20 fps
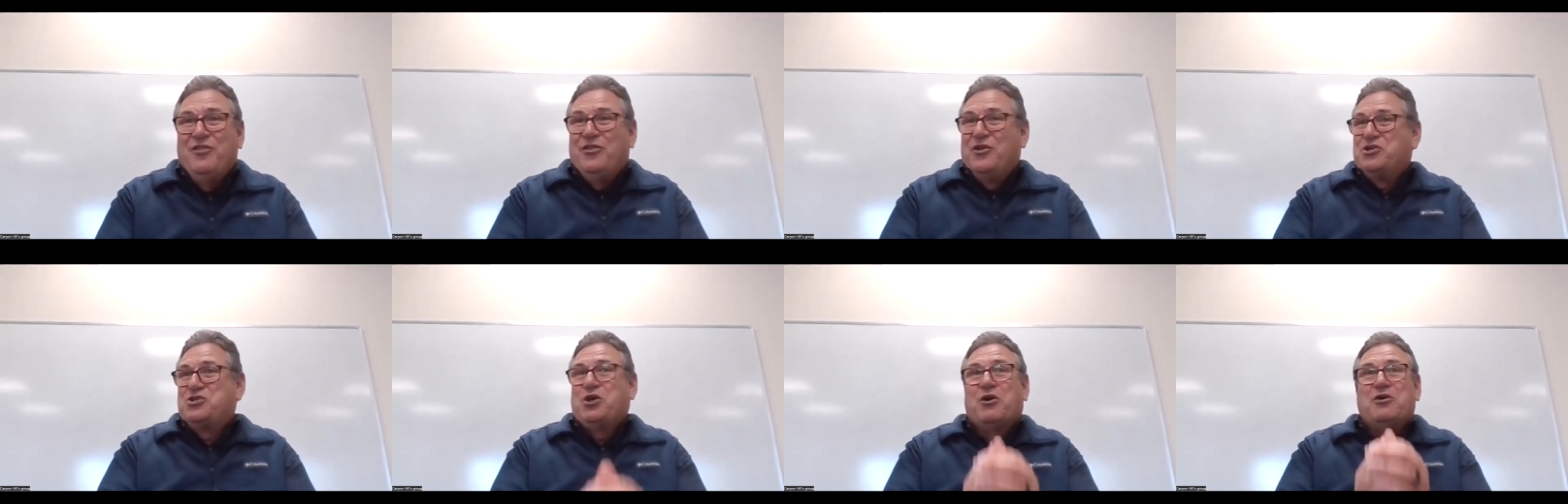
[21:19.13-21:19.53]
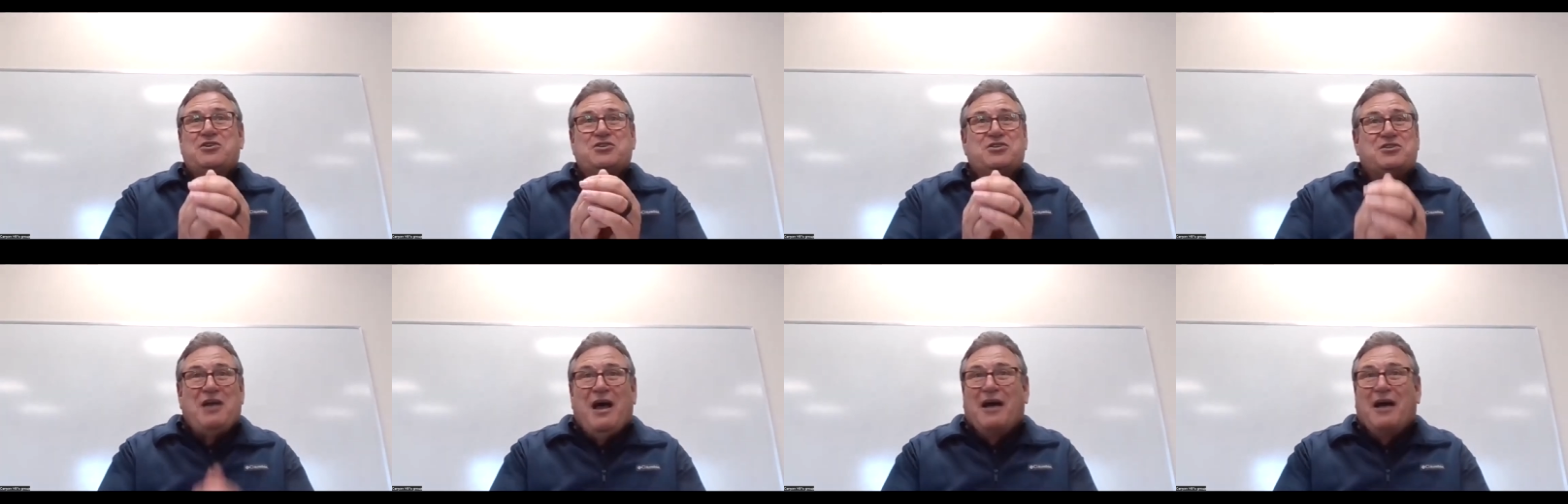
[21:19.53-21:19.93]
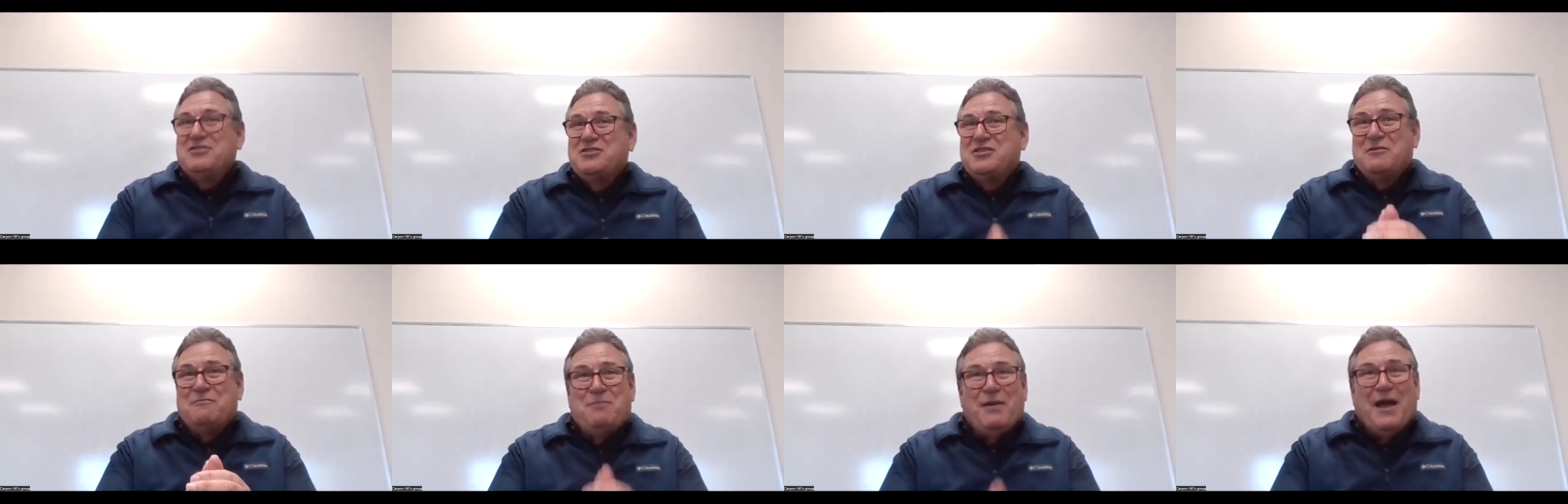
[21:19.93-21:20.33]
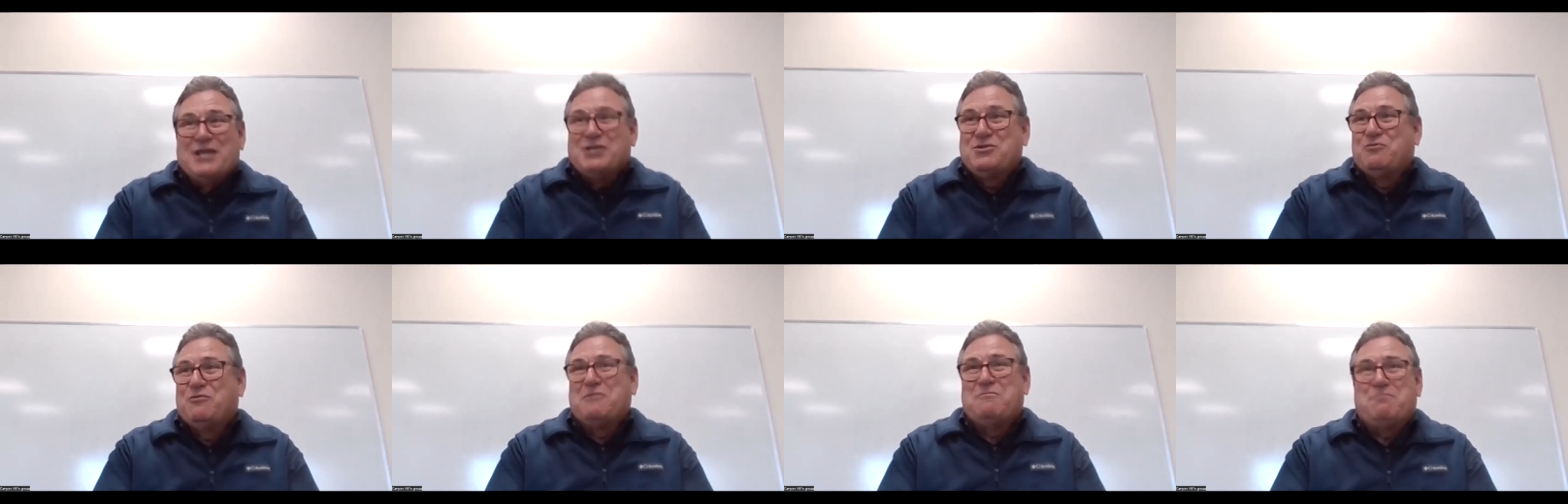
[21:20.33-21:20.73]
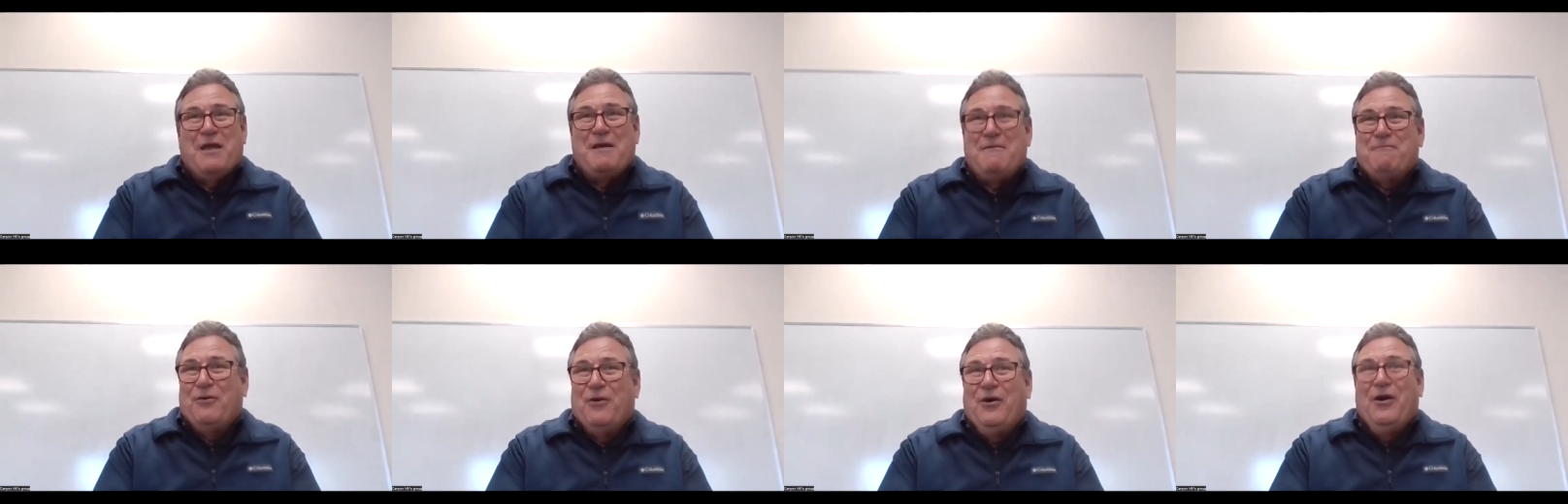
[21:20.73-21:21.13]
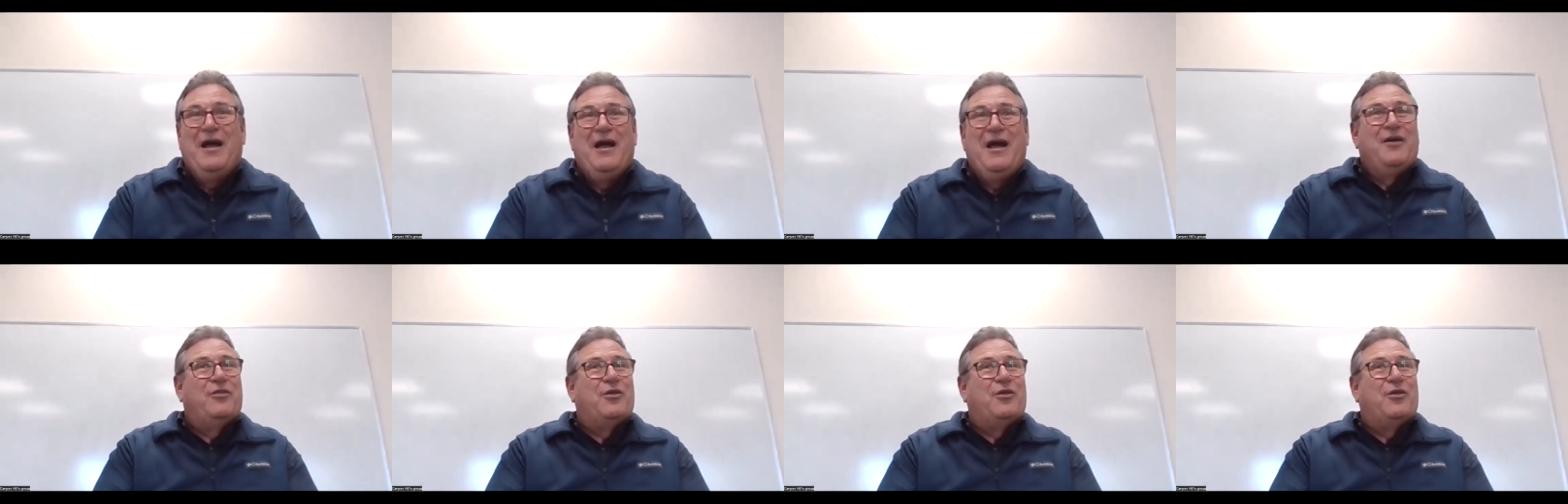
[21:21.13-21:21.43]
The church does the best with people